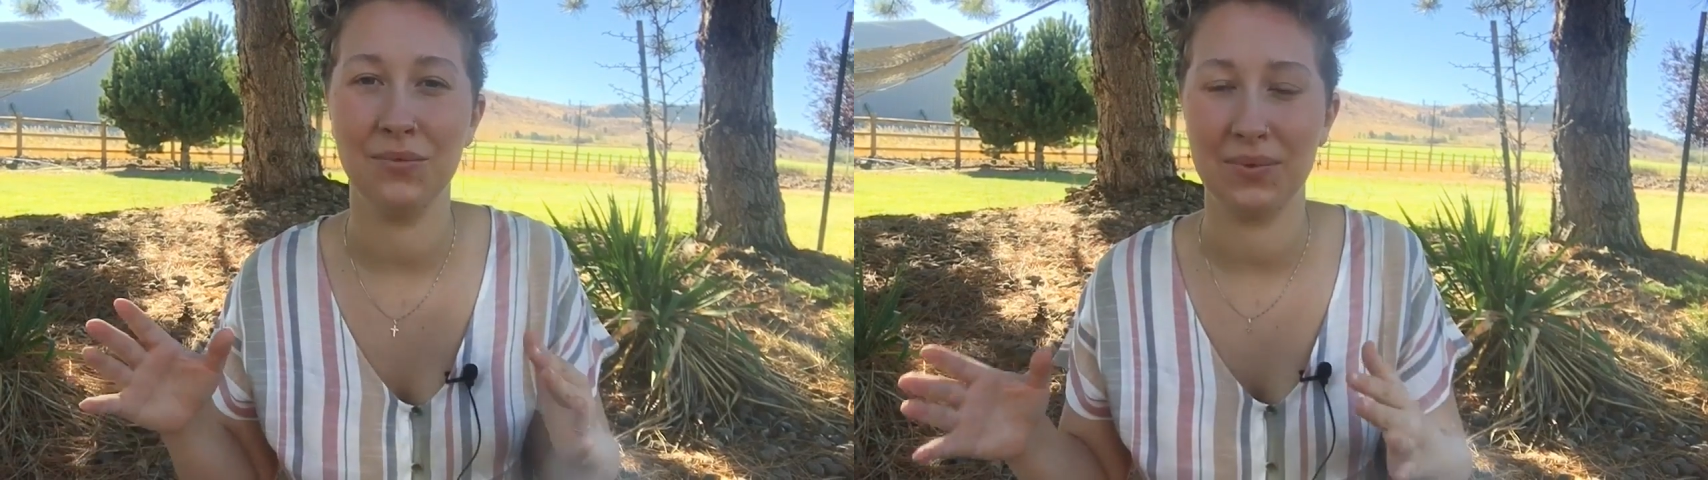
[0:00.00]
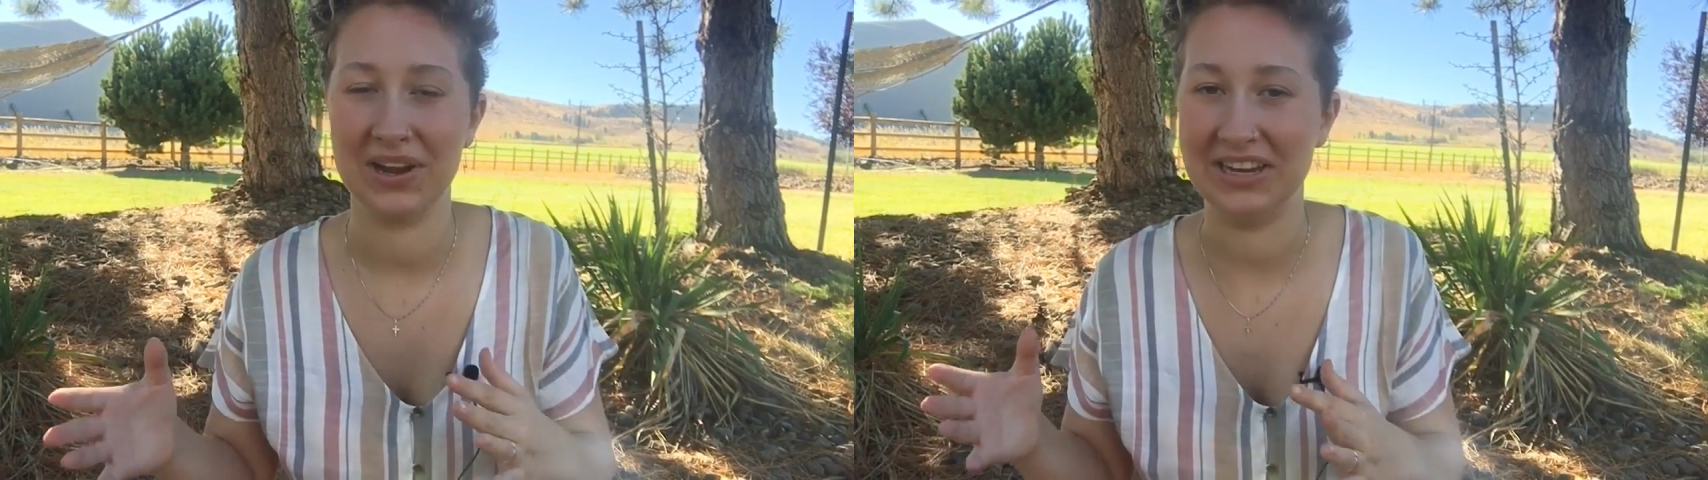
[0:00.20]

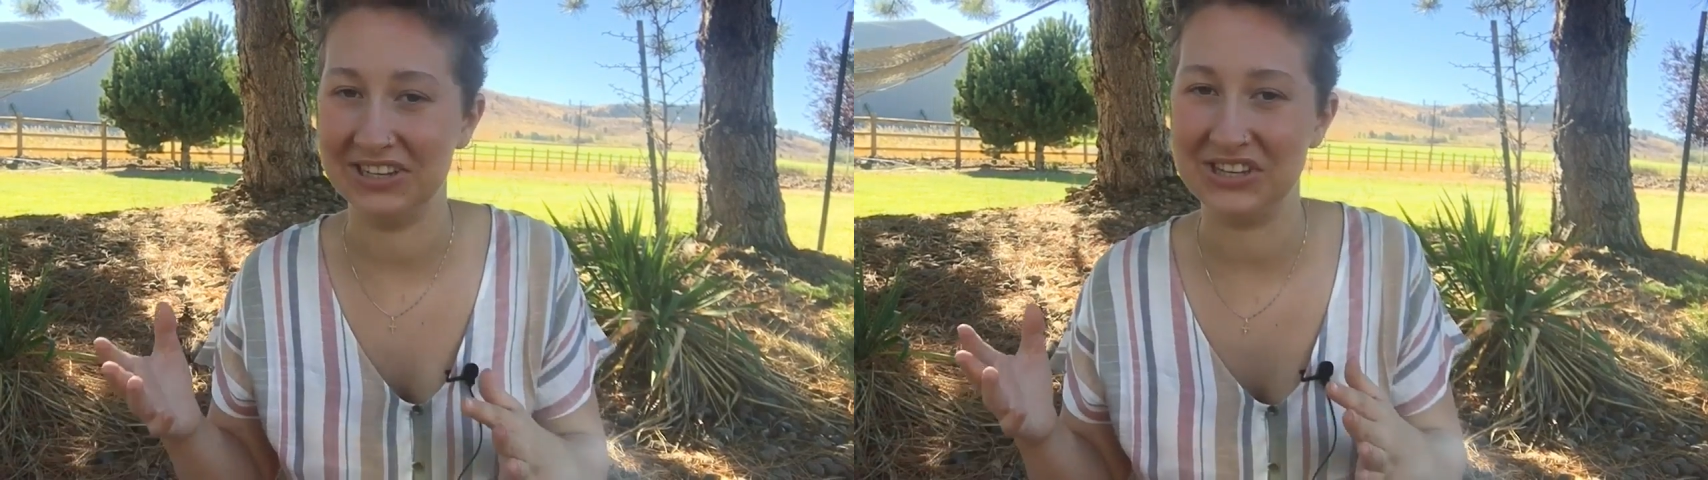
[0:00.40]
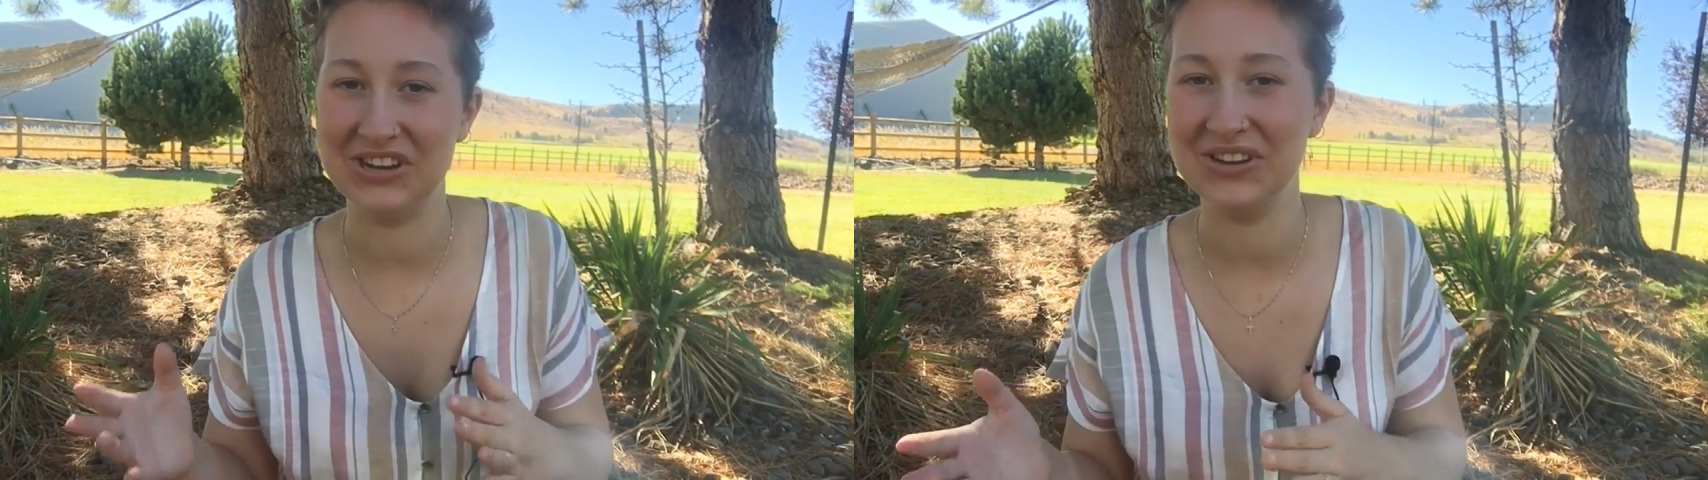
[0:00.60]
wearing
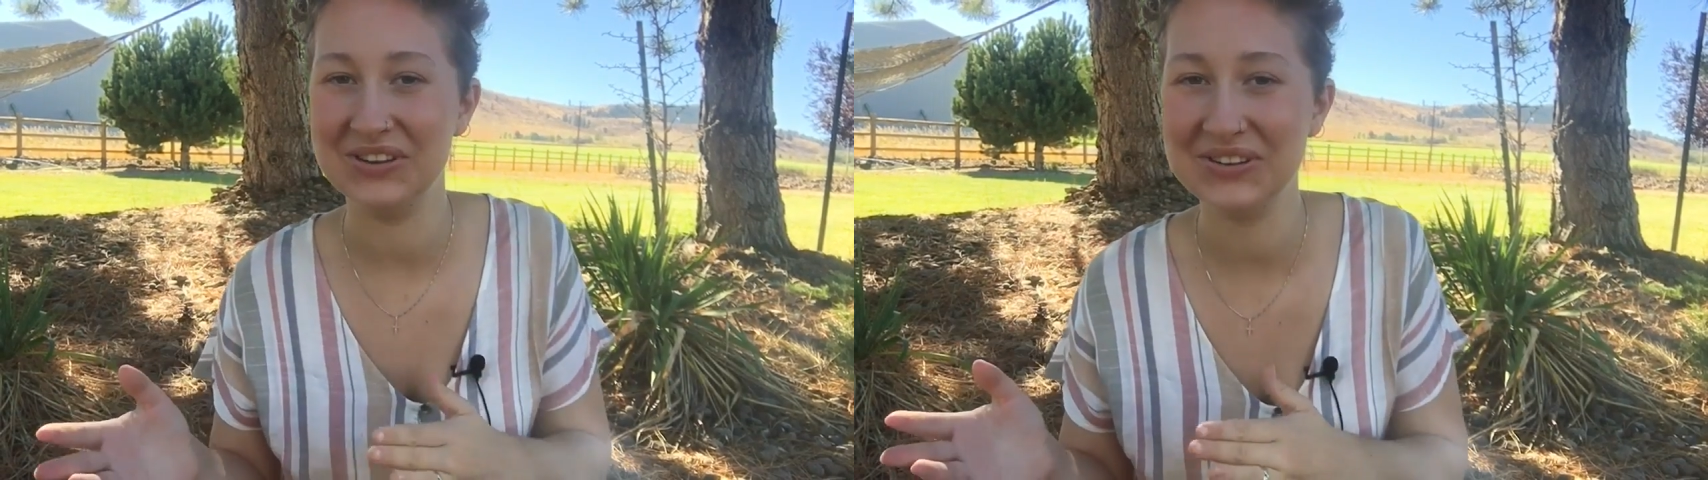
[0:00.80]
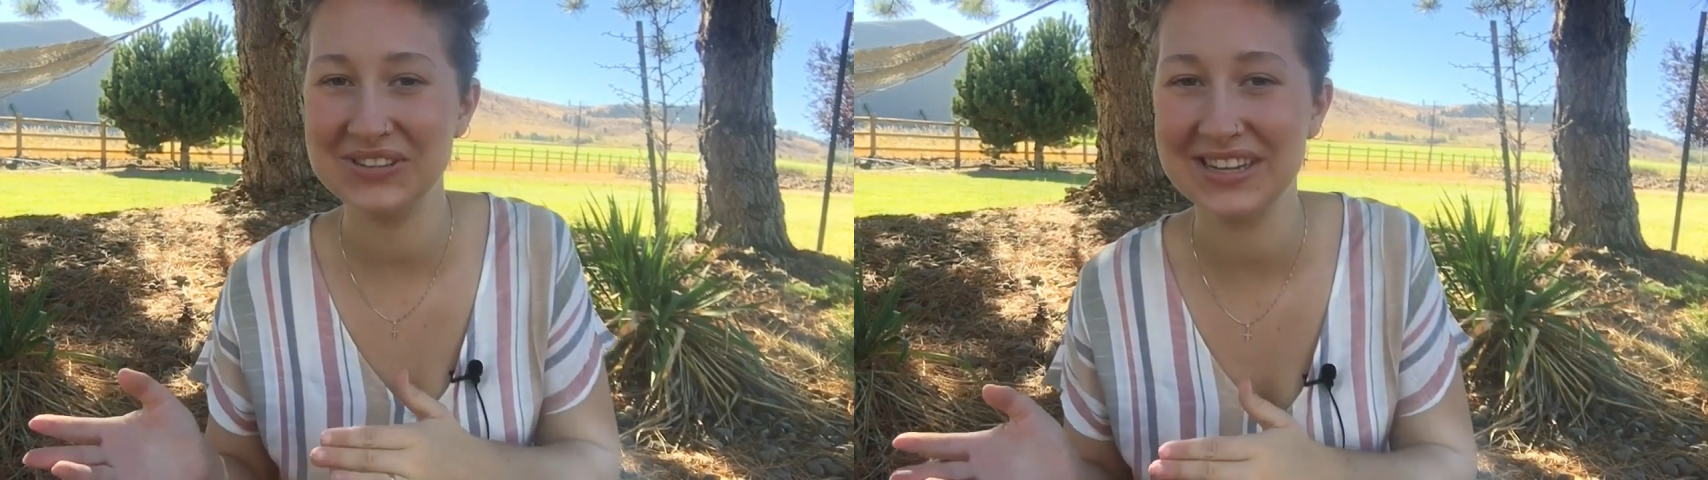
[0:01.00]

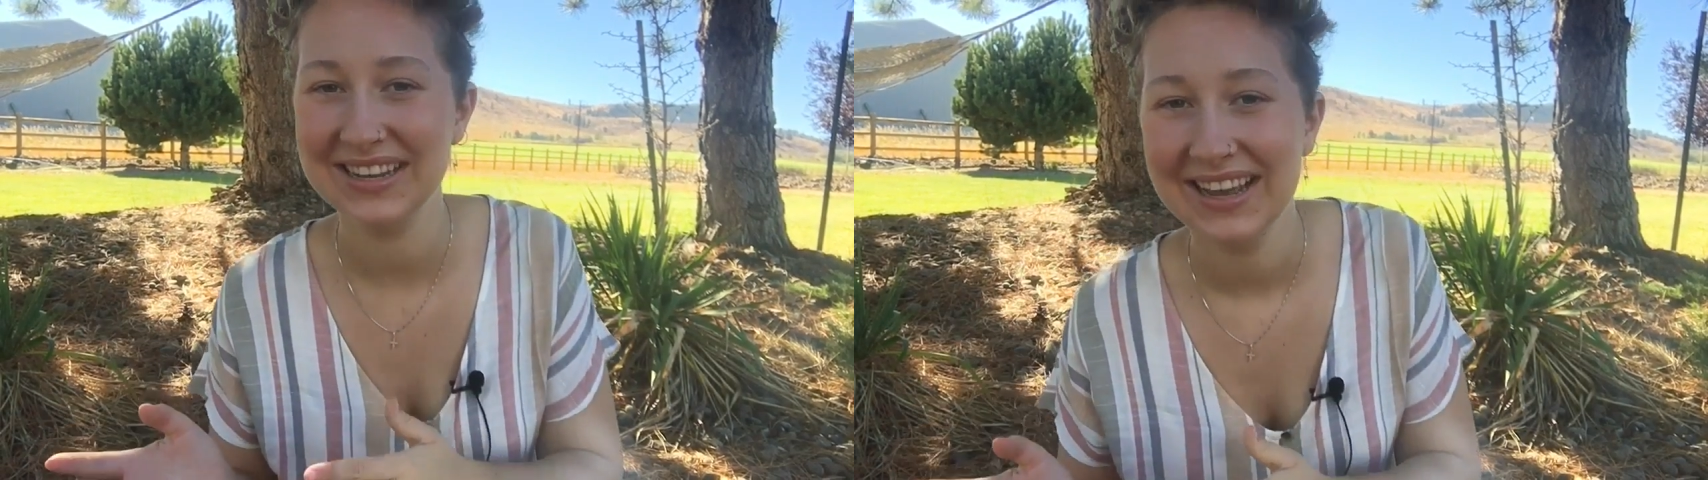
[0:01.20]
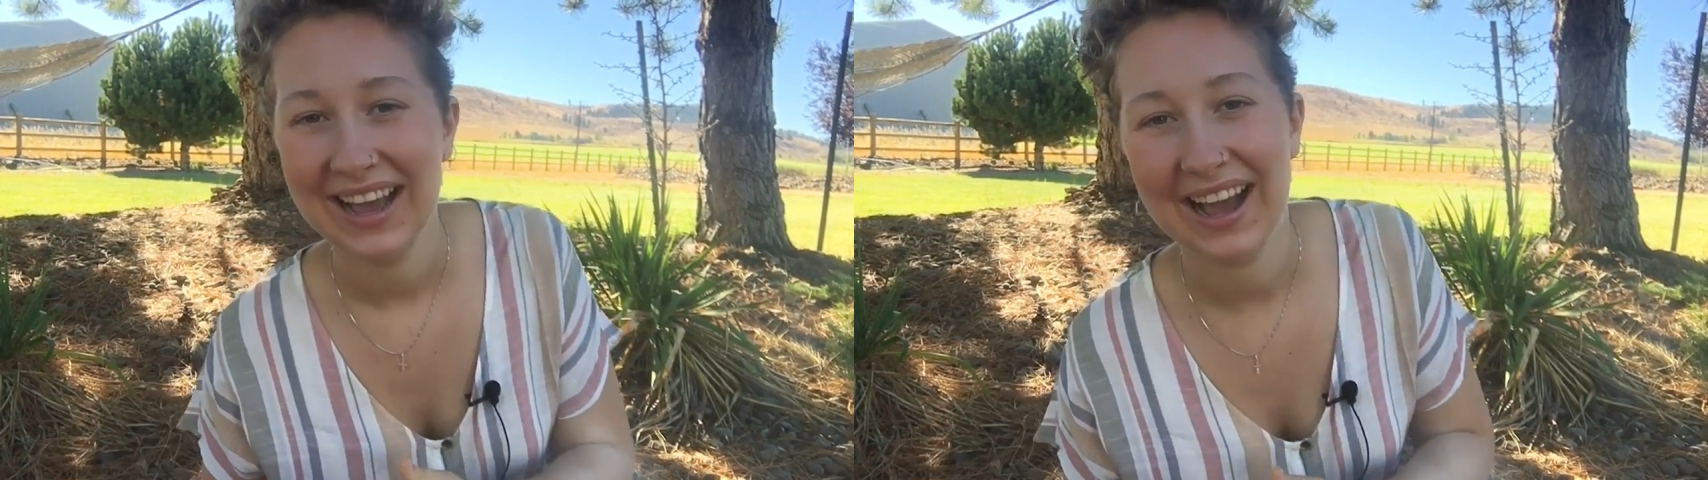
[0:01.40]
shoes.
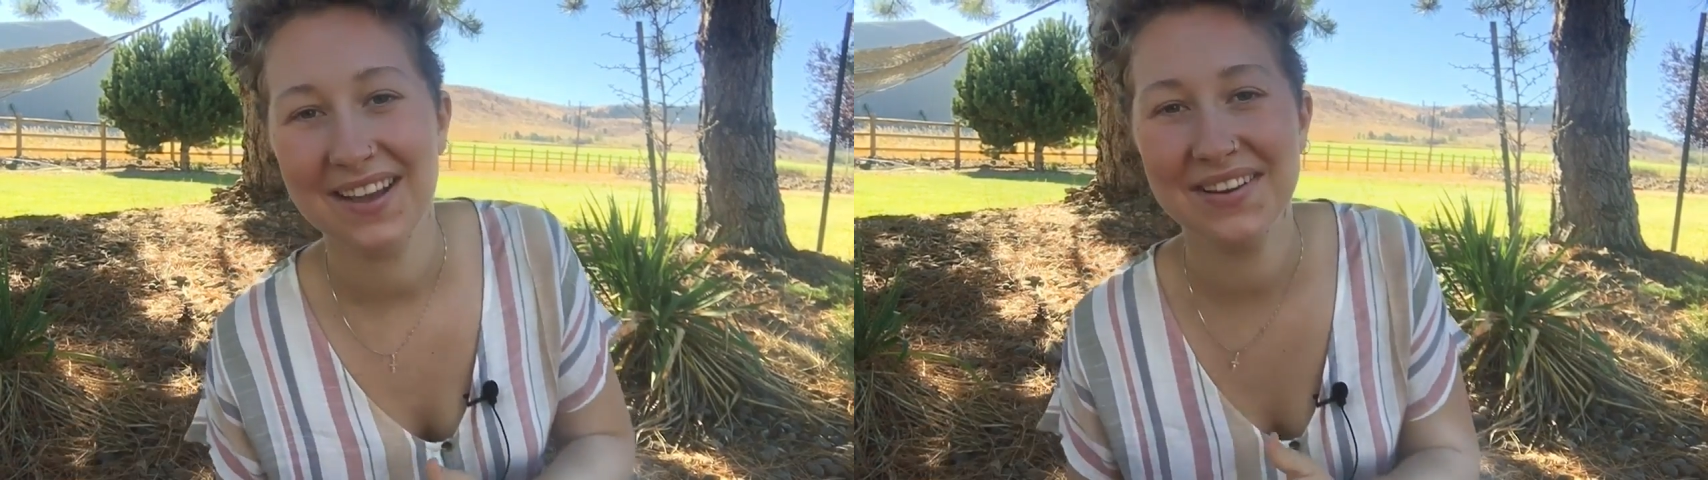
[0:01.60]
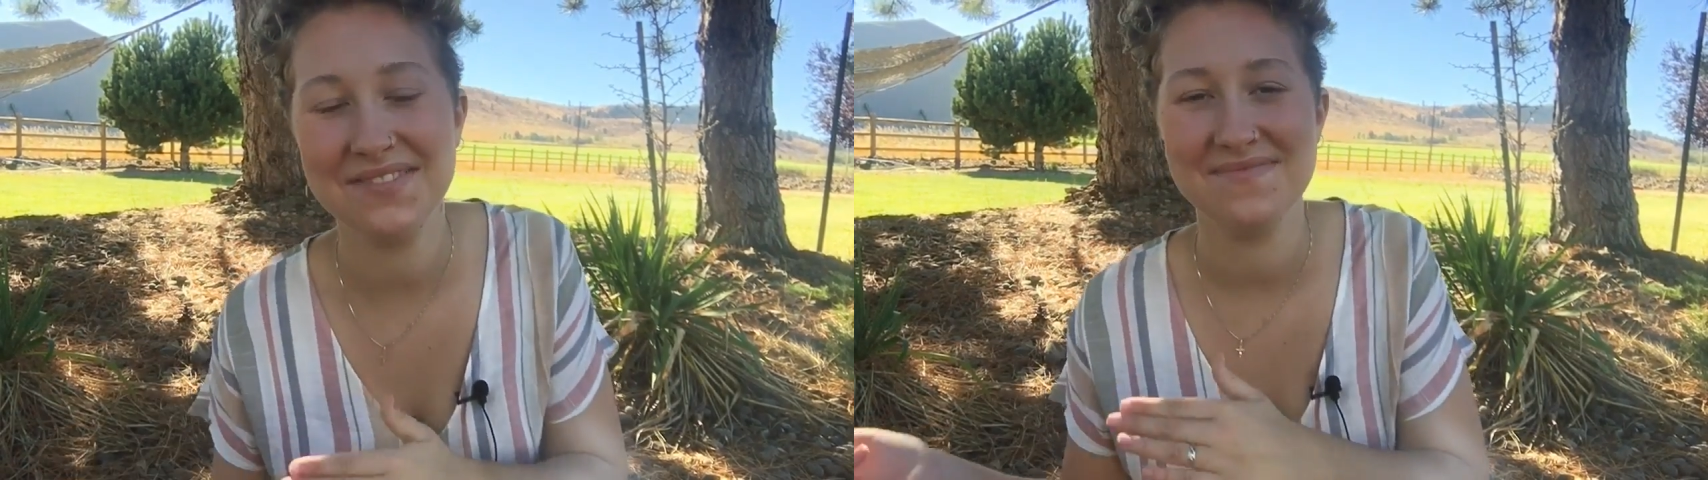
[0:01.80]
I
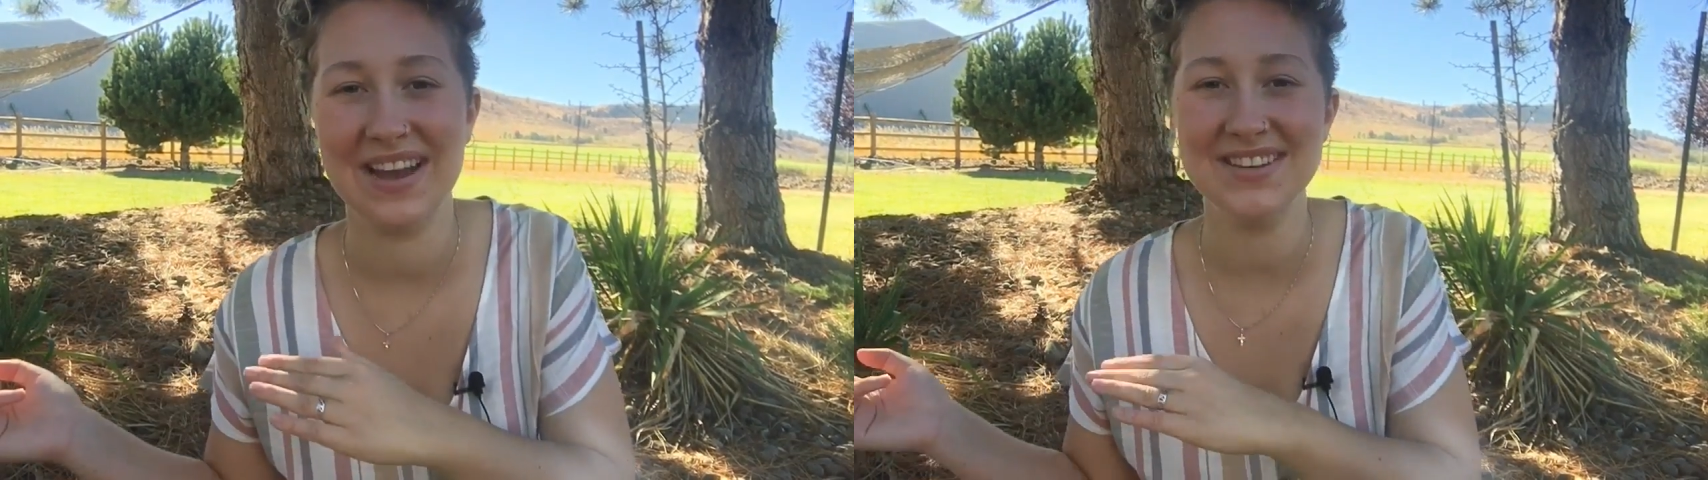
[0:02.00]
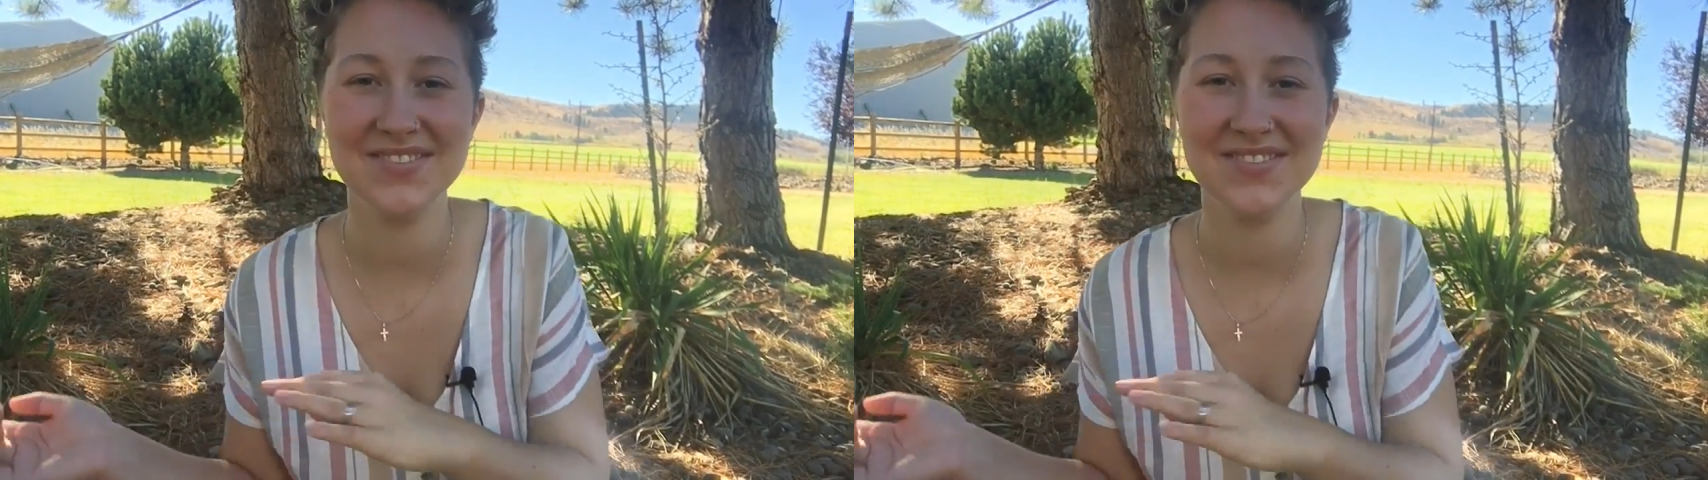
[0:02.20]
would much